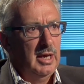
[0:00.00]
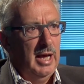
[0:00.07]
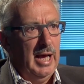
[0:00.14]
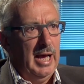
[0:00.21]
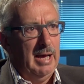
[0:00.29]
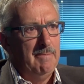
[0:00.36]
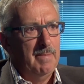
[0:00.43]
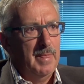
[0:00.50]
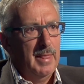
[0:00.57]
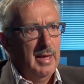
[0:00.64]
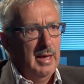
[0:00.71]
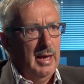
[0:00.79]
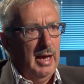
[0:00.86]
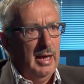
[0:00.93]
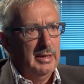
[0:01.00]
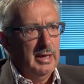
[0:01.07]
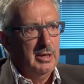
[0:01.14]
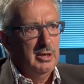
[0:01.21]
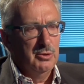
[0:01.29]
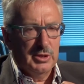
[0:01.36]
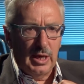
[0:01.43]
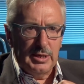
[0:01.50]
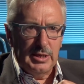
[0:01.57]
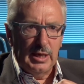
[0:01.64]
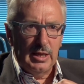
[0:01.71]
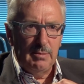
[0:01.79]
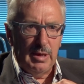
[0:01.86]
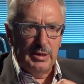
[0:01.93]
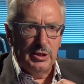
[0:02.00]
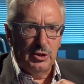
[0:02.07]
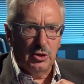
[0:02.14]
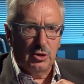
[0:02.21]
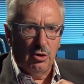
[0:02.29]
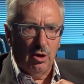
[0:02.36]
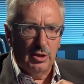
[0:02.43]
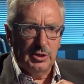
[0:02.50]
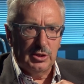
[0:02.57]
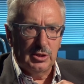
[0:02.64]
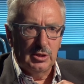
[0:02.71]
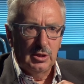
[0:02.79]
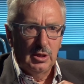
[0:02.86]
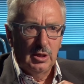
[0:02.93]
And I use that to get the message across.